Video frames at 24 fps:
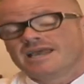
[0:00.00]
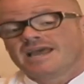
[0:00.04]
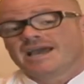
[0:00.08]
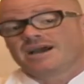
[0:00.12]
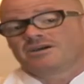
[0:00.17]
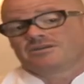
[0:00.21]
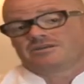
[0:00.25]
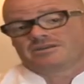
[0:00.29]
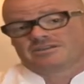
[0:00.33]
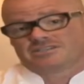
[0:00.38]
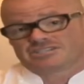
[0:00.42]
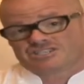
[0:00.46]

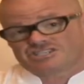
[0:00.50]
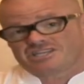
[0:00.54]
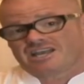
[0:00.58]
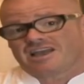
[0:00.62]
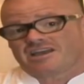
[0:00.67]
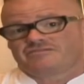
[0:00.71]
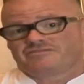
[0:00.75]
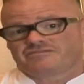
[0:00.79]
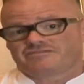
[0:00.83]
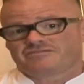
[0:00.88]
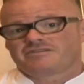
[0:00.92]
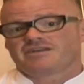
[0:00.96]
Now
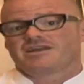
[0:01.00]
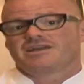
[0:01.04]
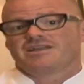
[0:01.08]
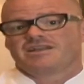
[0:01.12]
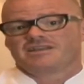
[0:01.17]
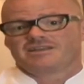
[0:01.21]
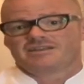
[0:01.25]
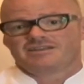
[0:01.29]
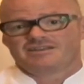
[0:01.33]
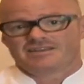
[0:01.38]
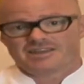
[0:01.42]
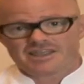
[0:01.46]
Chef
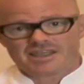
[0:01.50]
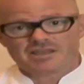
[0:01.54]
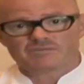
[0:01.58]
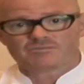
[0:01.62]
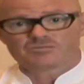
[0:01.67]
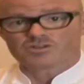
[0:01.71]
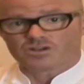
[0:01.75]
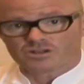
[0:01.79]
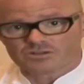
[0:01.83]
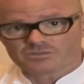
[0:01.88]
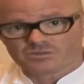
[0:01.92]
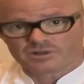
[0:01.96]
Liam
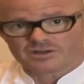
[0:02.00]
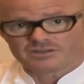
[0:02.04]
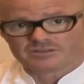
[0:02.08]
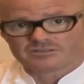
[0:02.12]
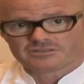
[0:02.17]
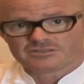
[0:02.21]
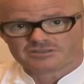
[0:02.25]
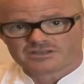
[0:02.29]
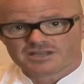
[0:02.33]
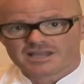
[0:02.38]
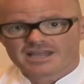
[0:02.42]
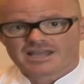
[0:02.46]
Goodwill
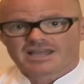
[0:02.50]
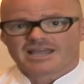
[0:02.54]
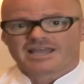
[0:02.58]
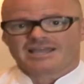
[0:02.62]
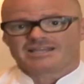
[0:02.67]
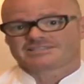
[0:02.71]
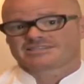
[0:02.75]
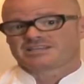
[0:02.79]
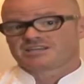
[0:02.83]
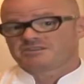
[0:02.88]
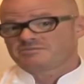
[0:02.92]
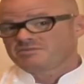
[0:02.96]

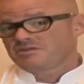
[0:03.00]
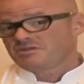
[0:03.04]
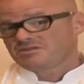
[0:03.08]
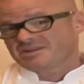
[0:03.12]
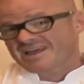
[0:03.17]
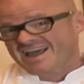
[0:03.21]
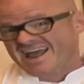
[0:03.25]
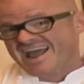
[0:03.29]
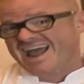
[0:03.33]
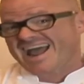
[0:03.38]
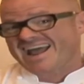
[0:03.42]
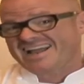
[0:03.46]
is going to be on
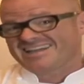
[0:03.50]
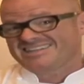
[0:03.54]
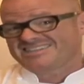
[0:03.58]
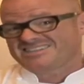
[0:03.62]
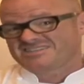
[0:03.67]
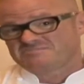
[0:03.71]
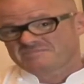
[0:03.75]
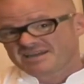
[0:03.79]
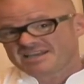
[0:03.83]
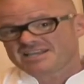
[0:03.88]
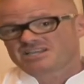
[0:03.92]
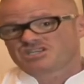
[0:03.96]
hand to
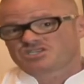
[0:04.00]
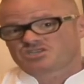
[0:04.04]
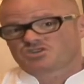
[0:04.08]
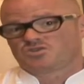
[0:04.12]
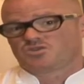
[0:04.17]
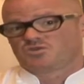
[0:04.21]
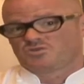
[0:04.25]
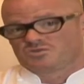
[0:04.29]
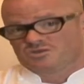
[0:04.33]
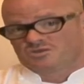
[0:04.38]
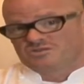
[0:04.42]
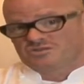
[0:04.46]
make
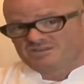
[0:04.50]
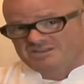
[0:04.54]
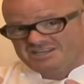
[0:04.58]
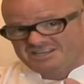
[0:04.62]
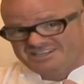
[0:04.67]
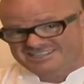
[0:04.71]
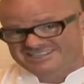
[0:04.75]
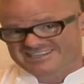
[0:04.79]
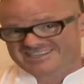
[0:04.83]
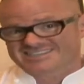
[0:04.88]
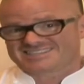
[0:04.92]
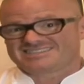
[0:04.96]
sure that the
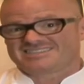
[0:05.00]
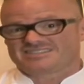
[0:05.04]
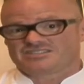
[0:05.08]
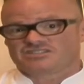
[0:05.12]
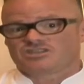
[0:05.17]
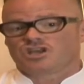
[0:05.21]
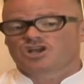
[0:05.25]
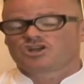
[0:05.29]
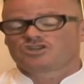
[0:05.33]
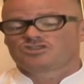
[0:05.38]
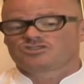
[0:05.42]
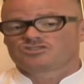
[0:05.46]

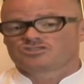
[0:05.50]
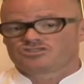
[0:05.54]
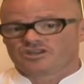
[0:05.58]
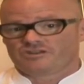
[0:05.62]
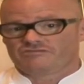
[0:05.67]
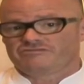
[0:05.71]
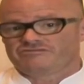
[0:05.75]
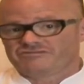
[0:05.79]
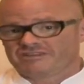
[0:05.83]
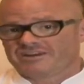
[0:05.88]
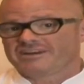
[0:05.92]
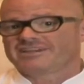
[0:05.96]
contestants
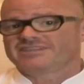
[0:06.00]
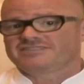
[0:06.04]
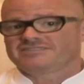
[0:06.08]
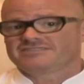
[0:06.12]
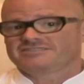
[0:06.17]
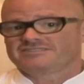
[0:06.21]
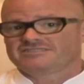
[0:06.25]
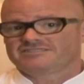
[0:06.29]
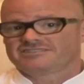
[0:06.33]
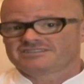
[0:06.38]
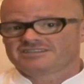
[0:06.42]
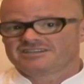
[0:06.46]
don't fight,
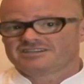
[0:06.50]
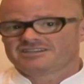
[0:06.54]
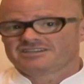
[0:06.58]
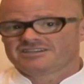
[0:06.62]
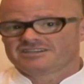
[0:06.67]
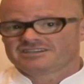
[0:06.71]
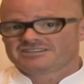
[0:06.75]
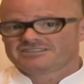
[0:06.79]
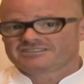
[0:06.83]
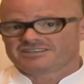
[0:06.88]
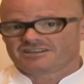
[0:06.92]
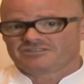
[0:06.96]

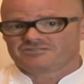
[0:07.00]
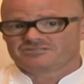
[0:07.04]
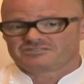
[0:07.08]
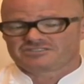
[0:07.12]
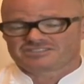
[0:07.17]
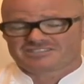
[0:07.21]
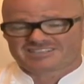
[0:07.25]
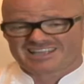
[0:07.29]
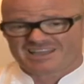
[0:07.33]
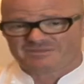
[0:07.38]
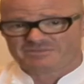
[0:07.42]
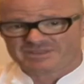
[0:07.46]
don't
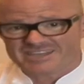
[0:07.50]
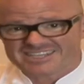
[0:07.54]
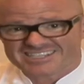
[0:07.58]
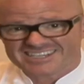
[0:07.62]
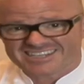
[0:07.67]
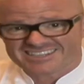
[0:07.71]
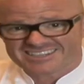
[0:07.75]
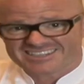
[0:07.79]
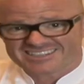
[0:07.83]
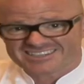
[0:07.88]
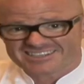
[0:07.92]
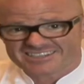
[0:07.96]
stab each
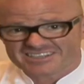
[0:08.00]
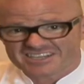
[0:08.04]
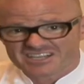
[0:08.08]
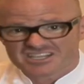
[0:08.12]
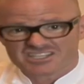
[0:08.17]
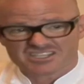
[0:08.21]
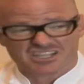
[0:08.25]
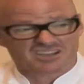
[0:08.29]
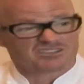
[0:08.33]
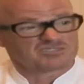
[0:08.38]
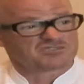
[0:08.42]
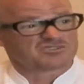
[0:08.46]
other,
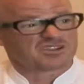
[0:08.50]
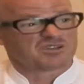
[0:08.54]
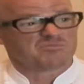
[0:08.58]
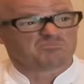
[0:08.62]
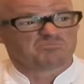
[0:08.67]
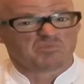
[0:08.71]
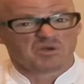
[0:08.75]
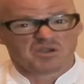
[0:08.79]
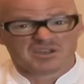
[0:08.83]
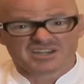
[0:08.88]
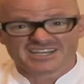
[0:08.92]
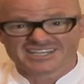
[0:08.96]
don't try and
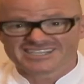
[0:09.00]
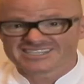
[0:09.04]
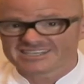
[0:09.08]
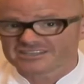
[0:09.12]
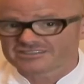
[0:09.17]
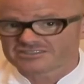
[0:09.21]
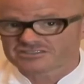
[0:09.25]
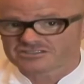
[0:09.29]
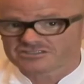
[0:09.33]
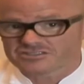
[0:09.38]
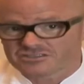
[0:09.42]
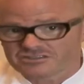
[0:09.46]
burn each
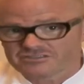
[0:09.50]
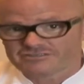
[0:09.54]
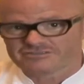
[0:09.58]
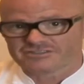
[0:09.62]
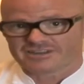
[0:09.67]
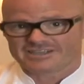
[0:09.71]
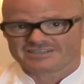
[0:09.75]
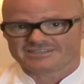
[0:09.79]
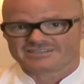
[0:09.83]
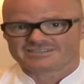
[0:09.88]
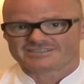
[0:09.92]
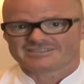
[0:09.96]
other's
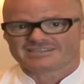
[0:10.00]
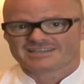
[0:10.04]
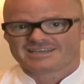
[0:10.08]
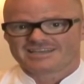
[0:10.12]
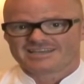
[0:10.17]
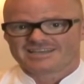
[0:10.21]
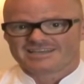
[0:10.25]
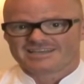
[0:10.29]
souffles,